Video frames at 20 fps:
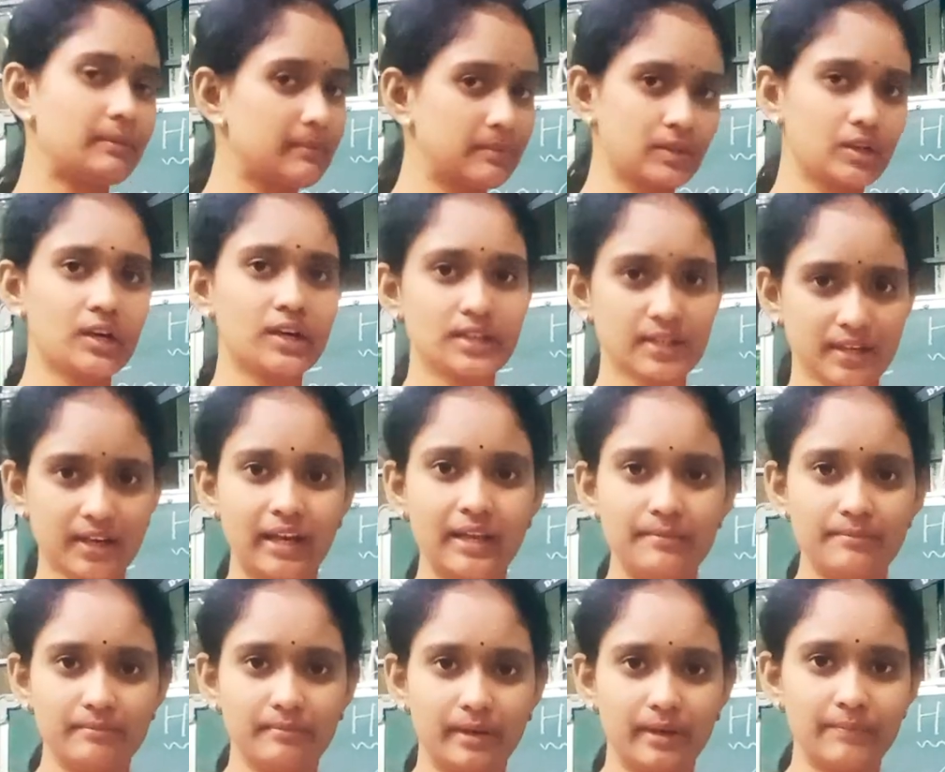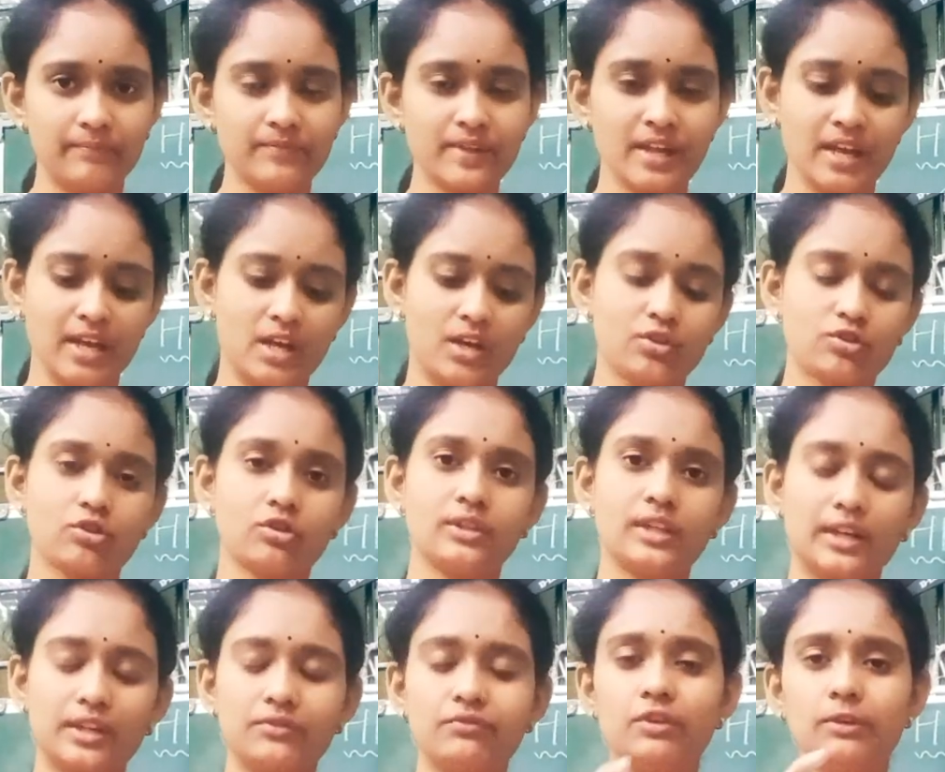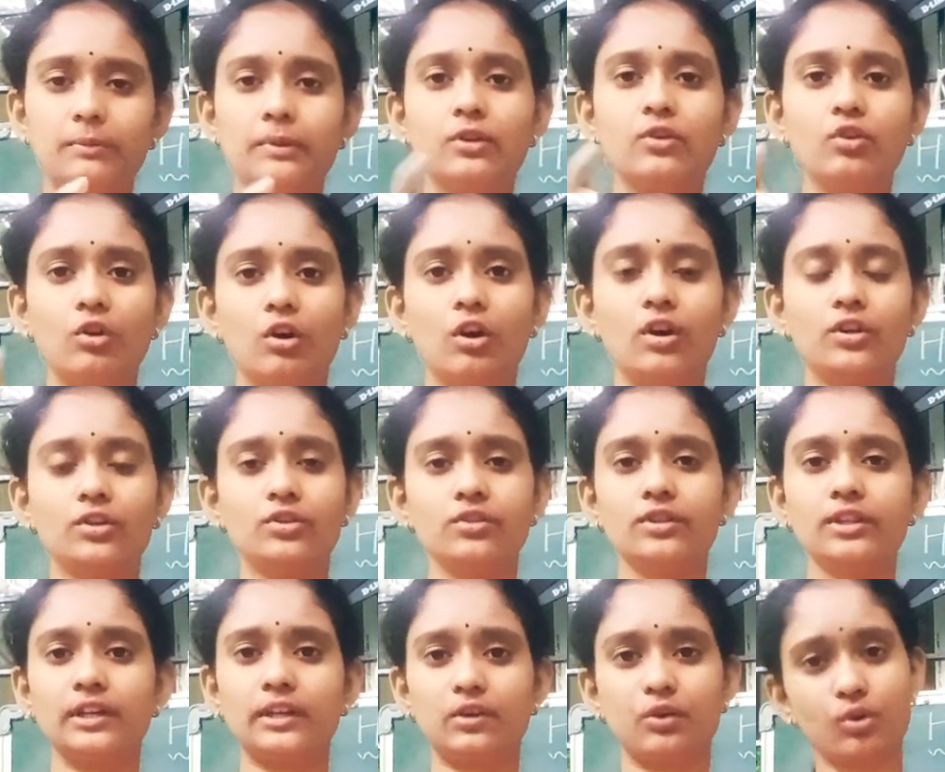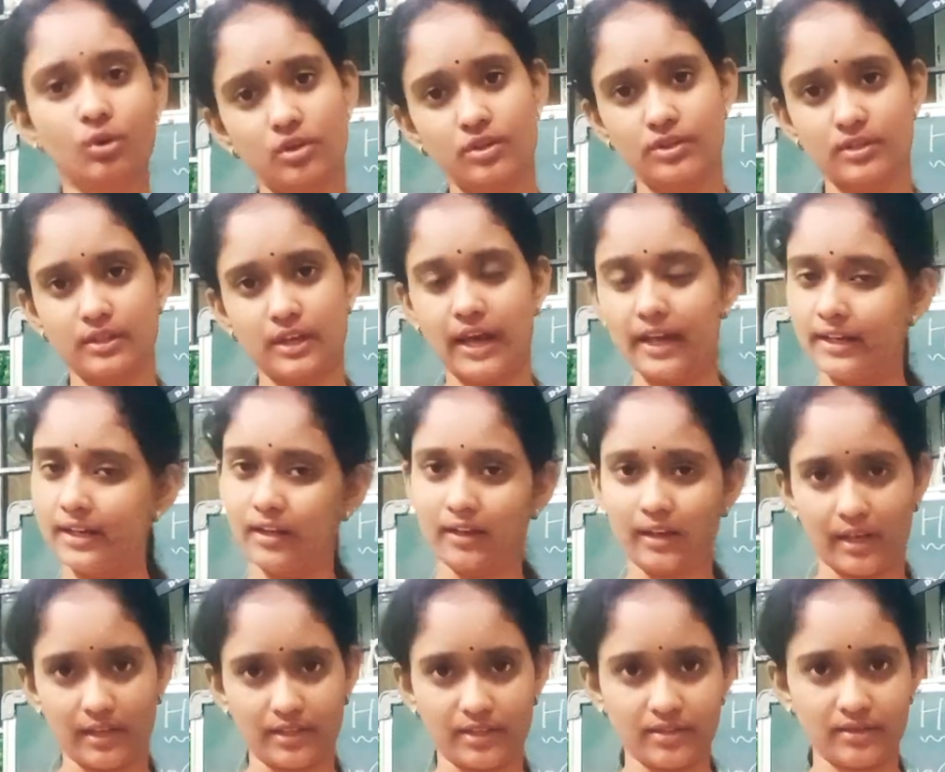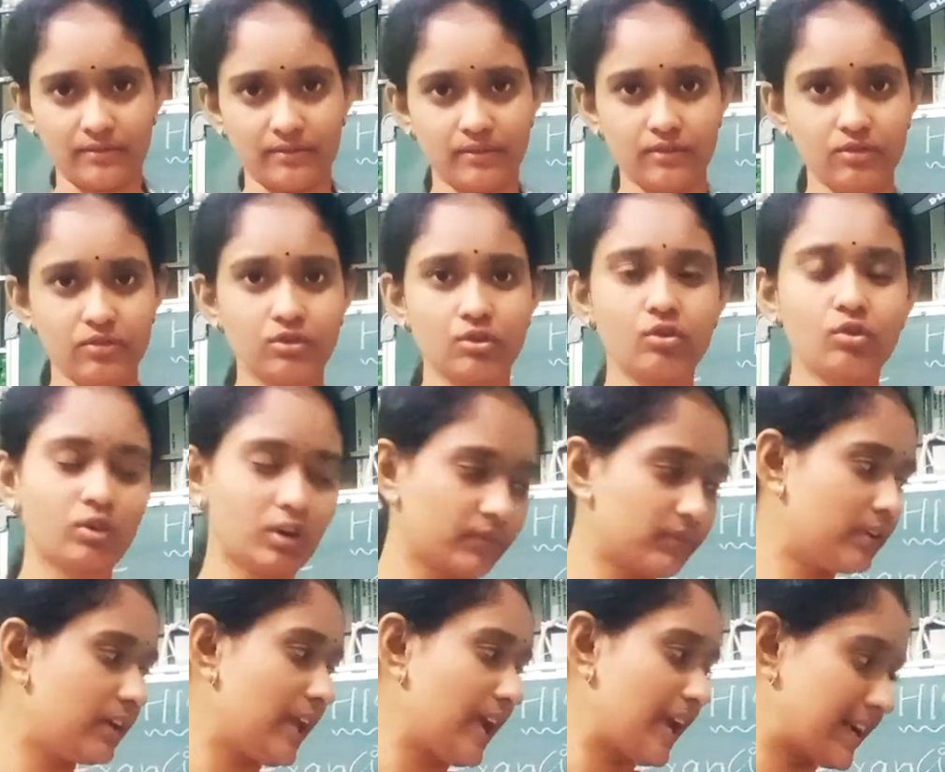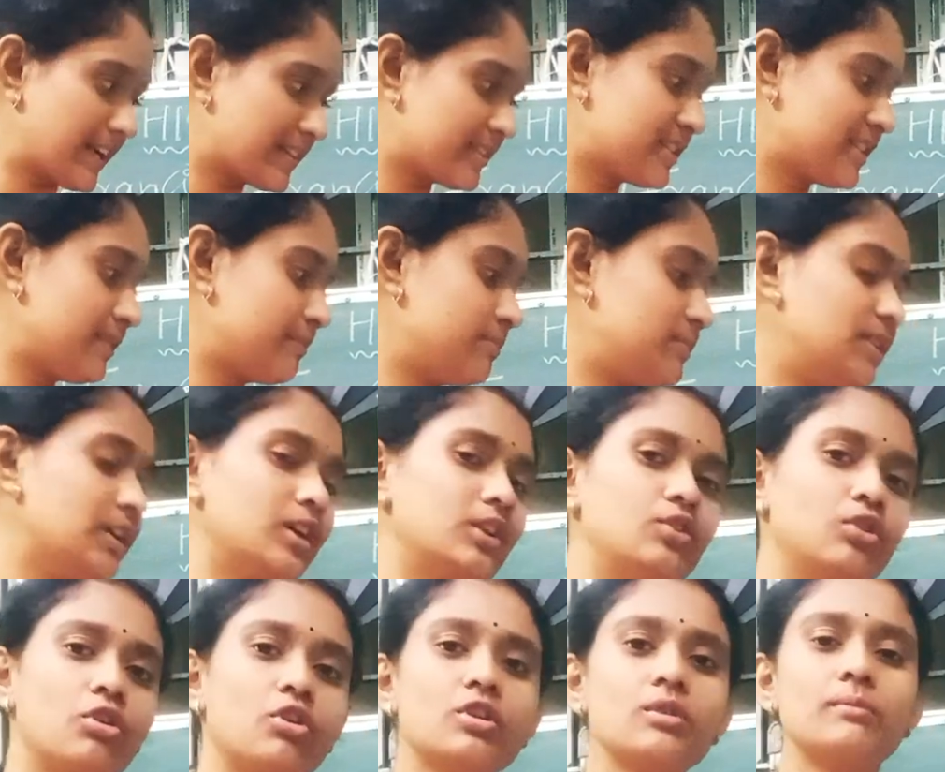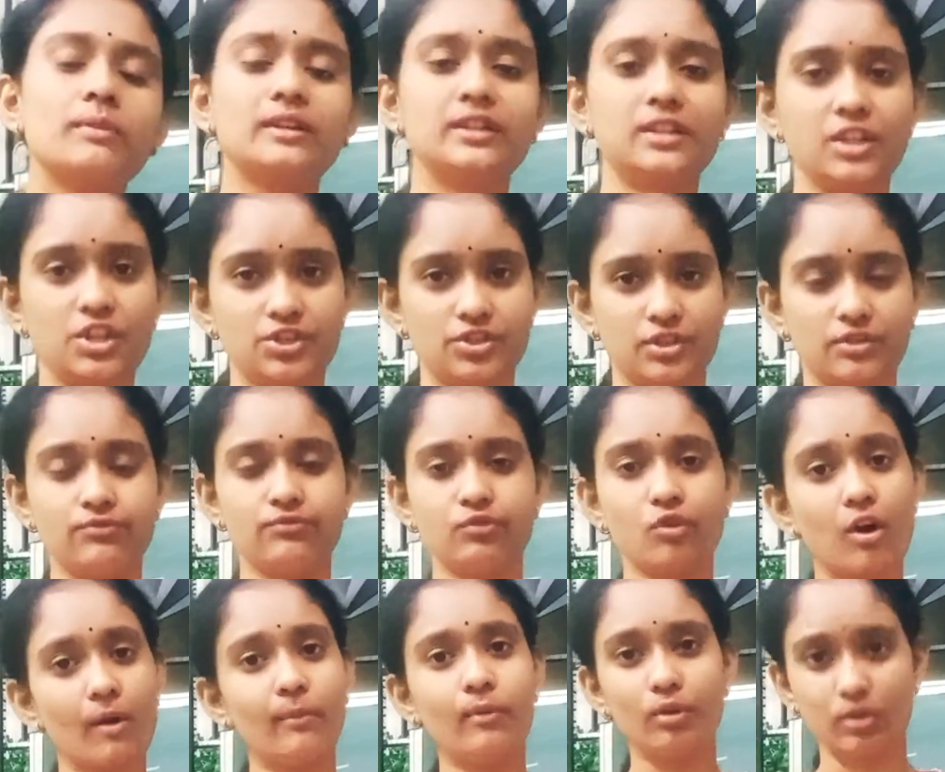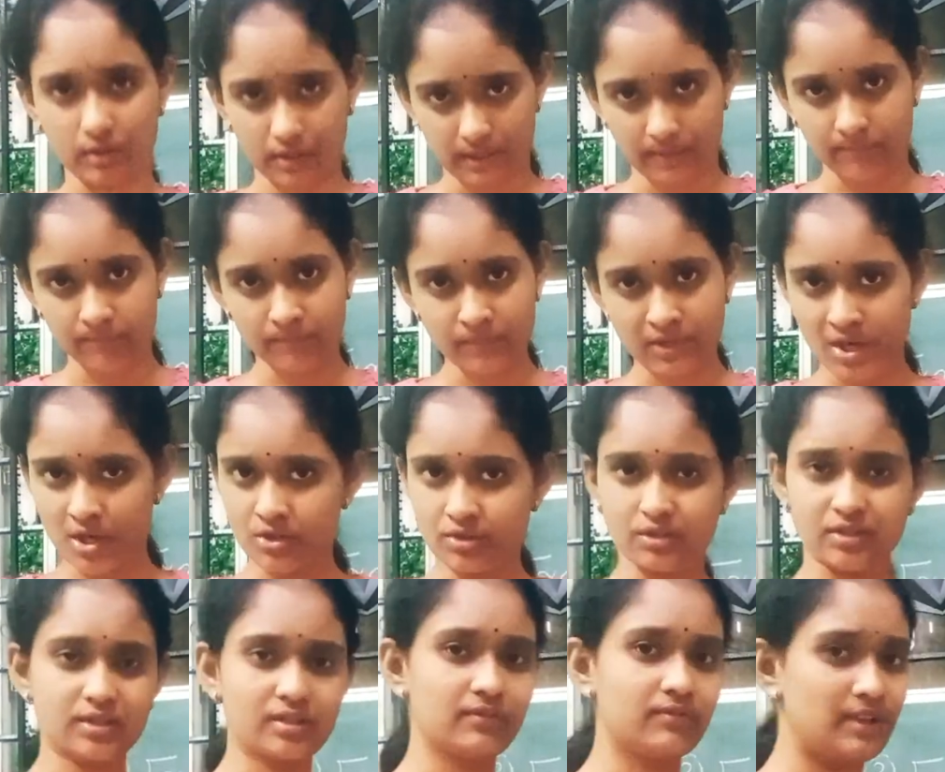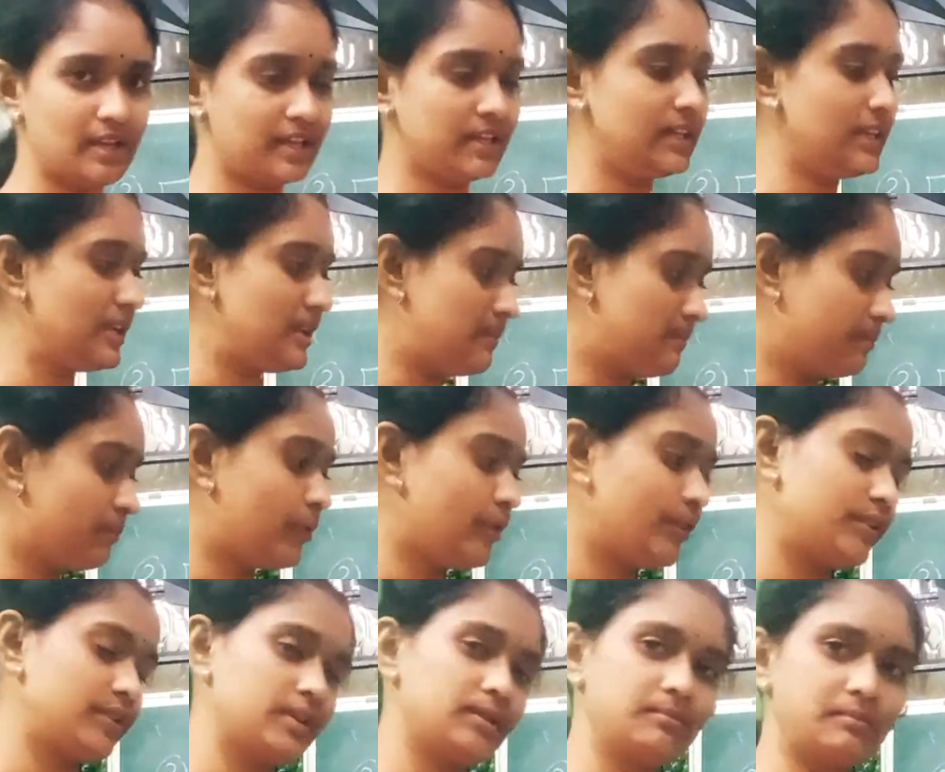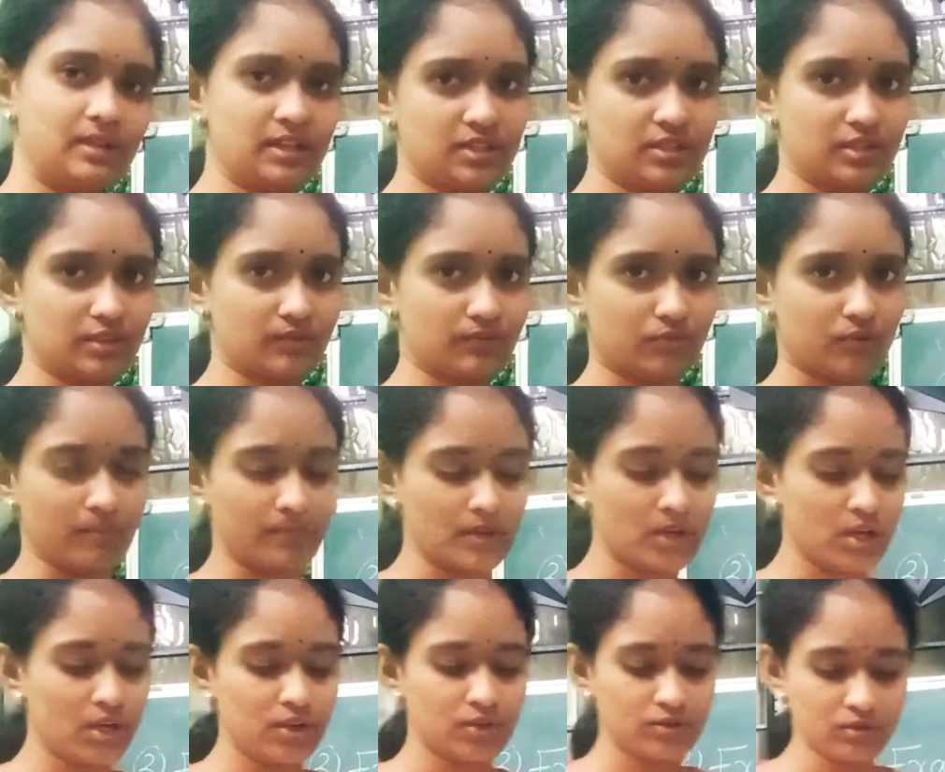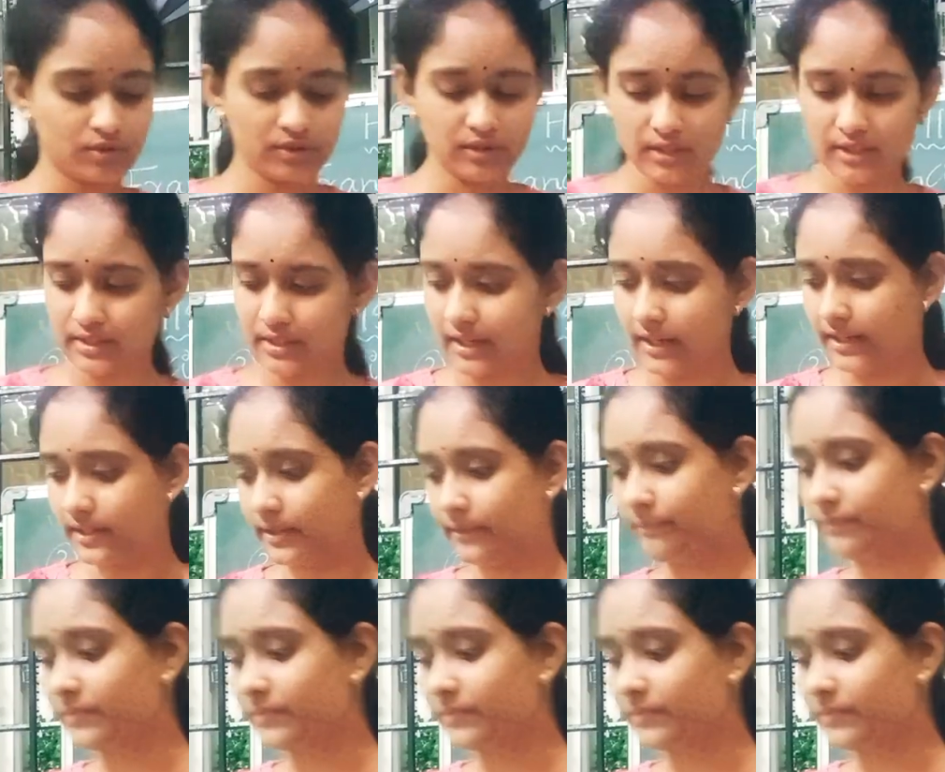with the crime, so that will be gone to the courts at the last. So court will accept the documentation form only. So it is a very important major form. So these are the